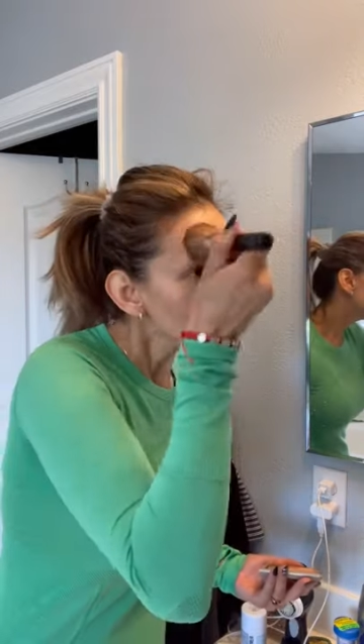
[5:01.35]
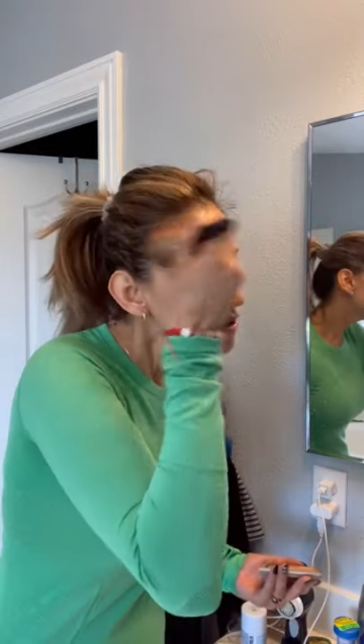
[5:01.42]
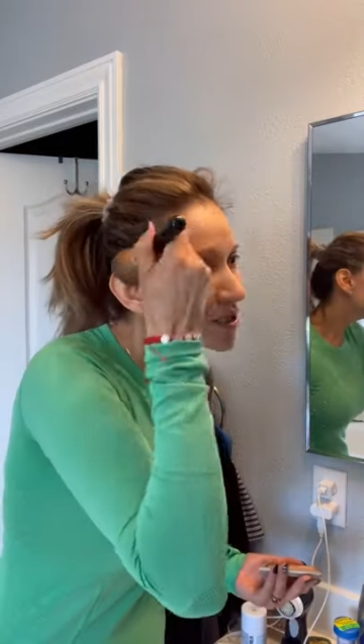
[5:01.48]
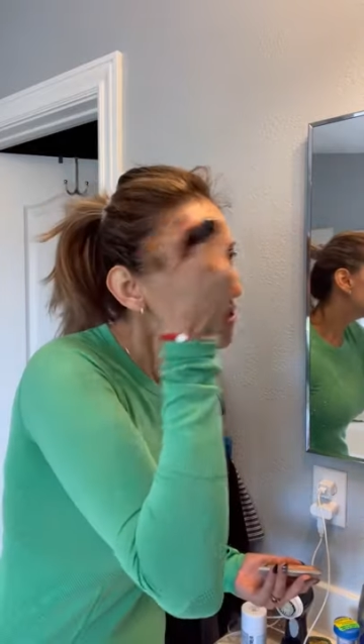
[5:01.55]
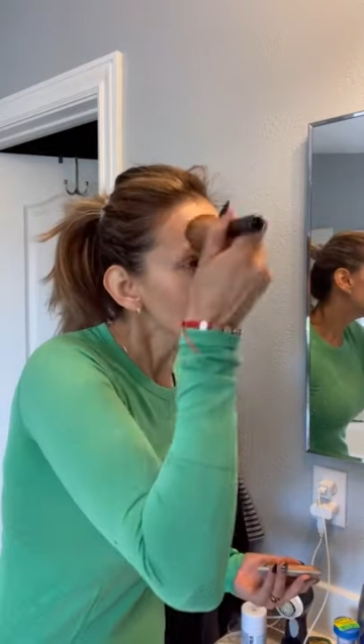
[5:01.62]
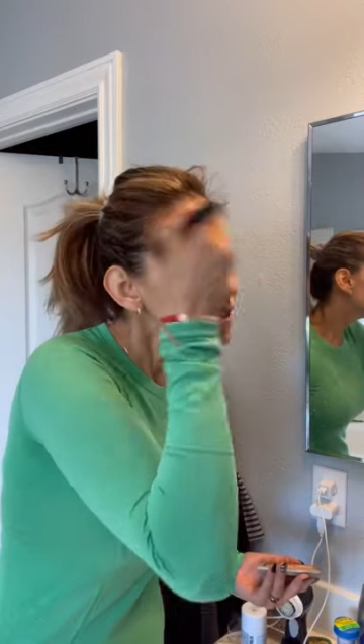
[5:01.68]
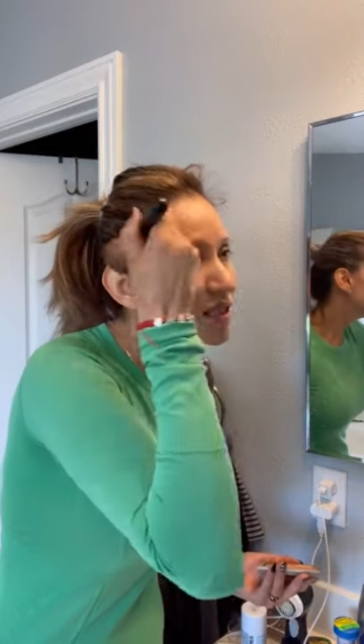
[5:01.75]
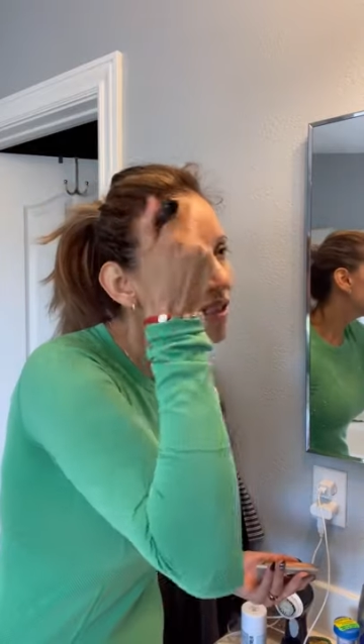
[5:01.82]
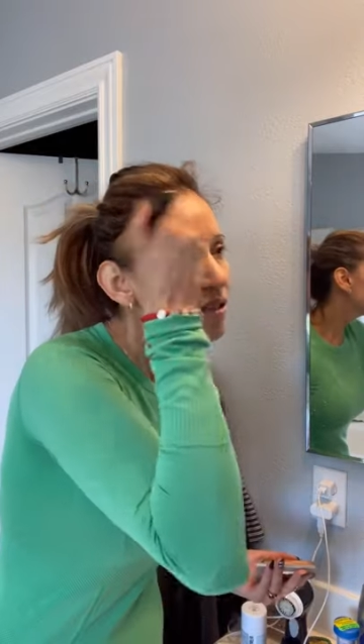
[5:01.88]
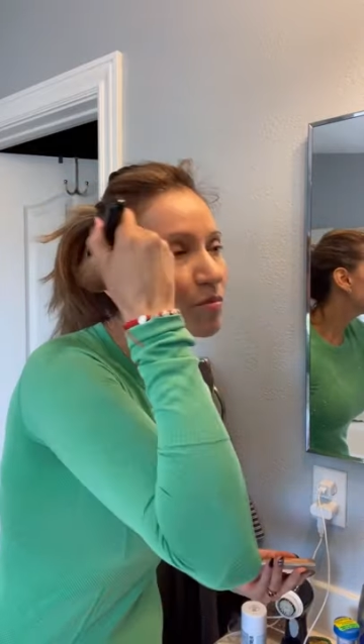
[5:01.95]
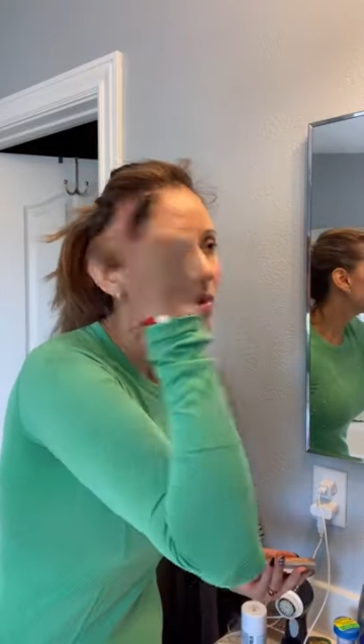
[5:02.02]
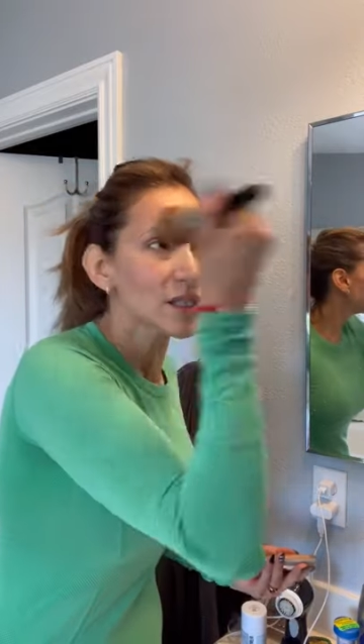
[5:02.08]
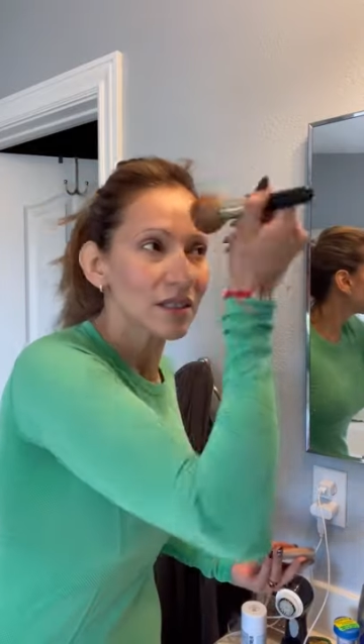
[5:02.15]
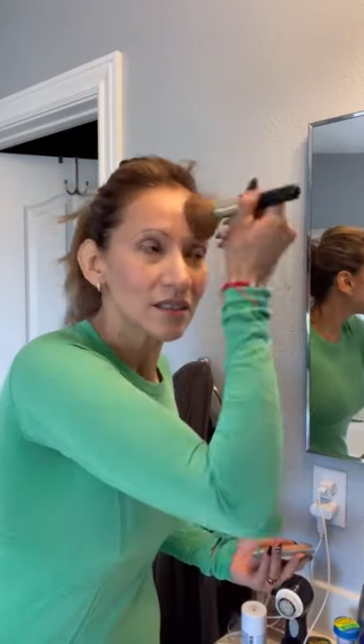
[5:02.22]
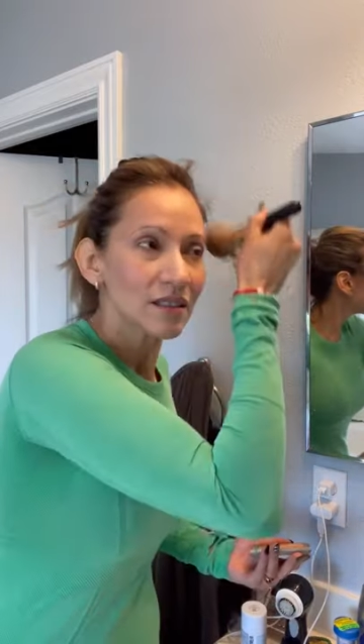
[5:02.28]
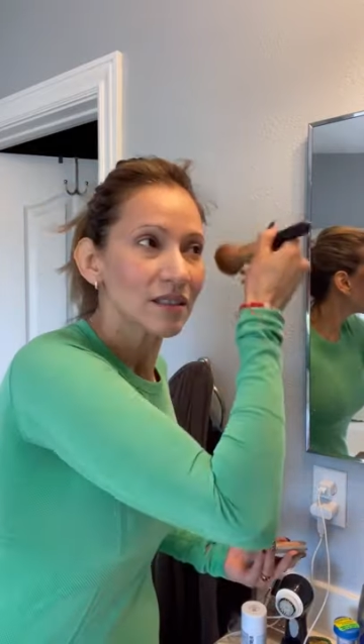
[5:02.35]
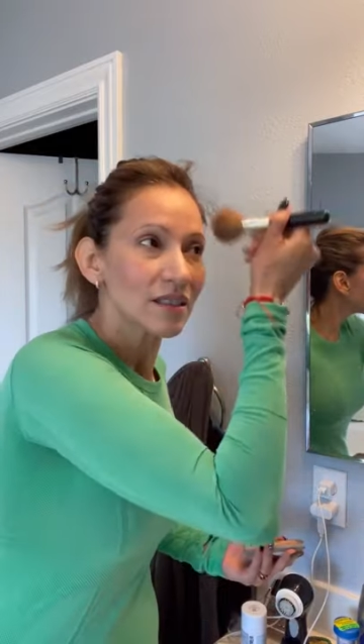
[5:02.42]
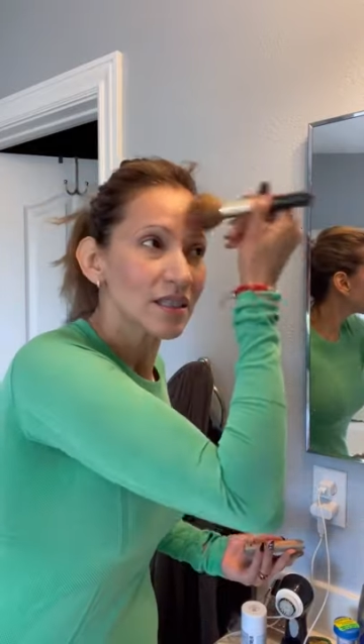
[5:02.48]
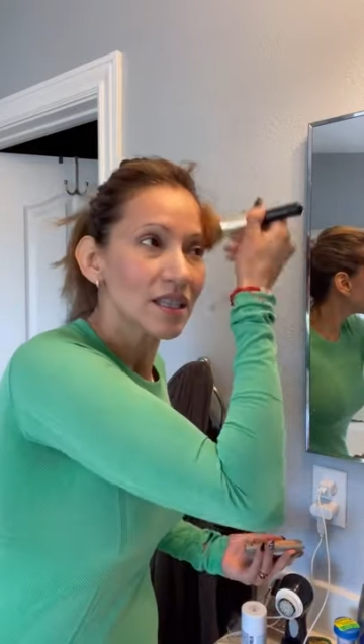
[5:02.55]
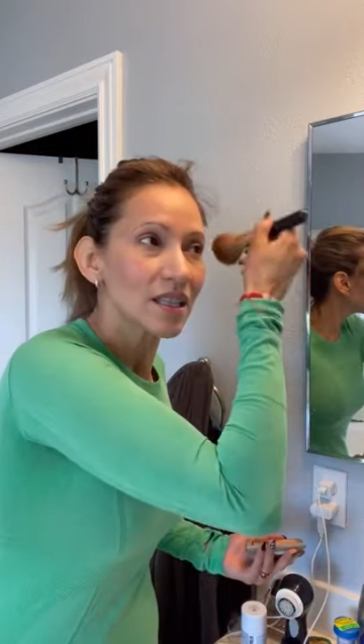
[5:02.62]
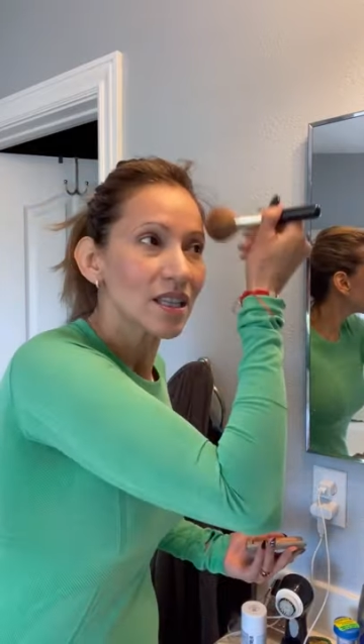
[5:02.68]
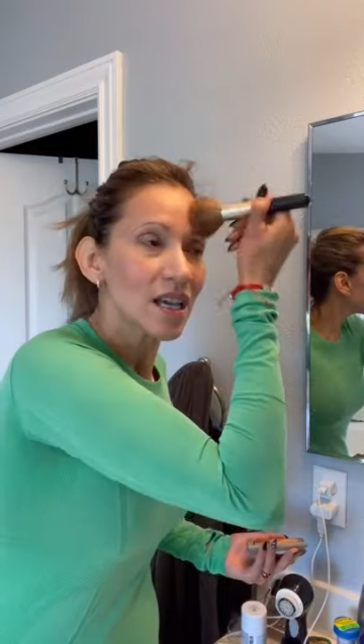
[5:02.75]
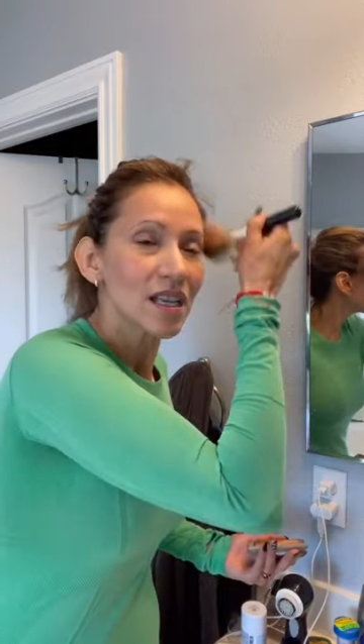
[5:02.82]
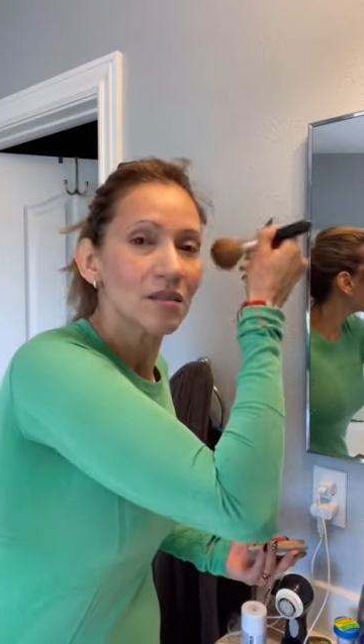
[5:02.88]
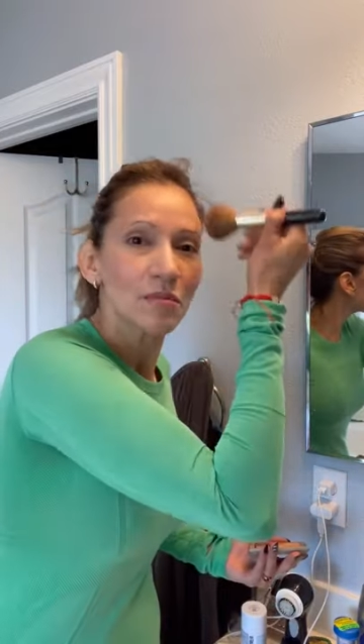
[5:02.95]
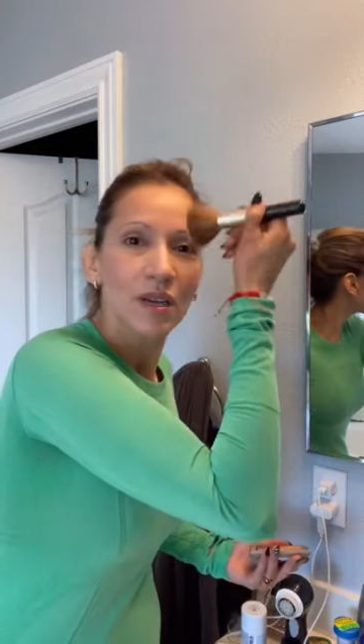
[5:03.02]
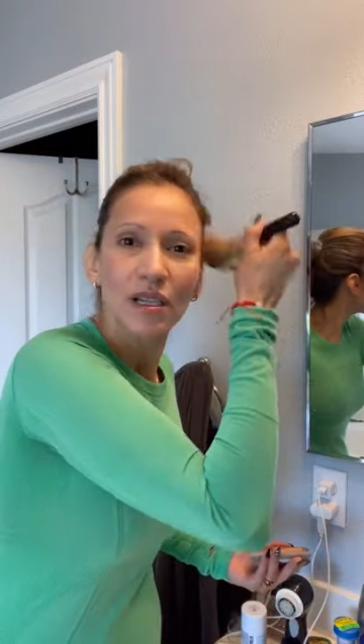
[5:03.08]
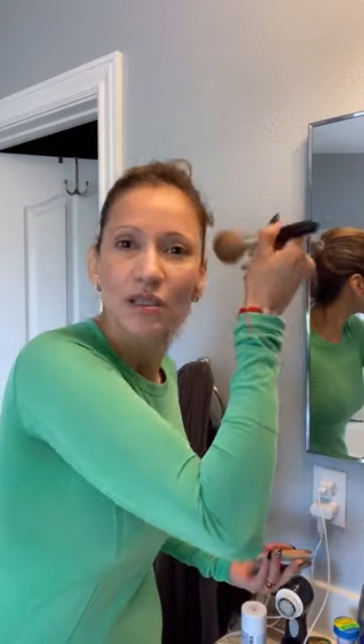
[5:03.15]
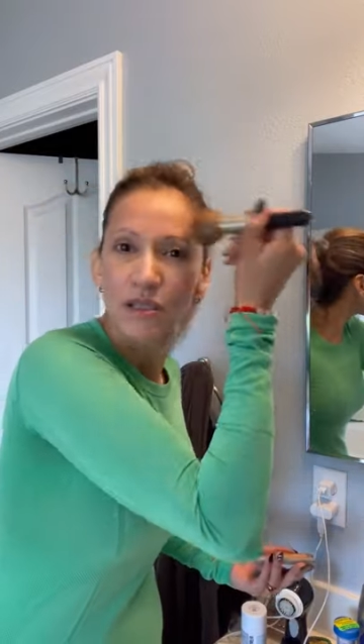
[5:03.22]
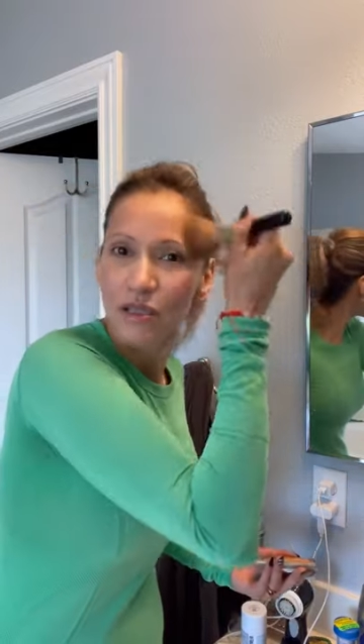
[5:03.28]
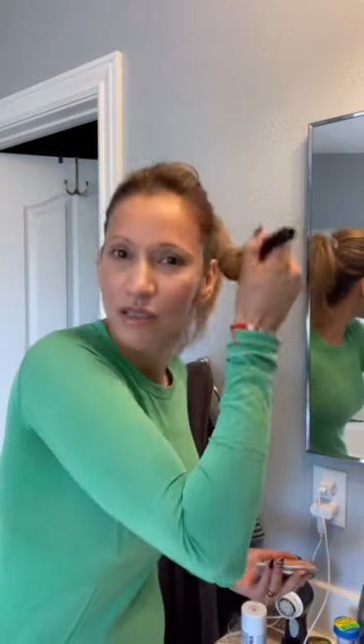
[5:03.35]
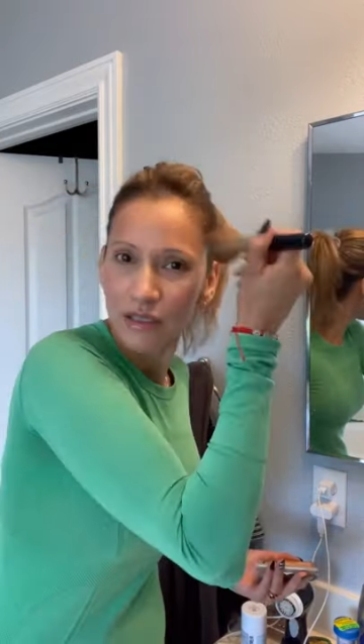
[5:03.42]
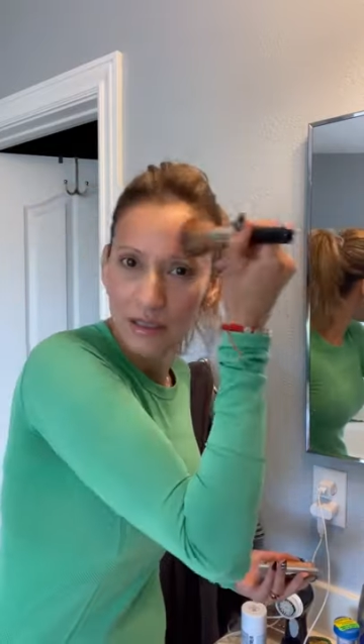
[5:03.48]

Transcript: Just a little bit, not much.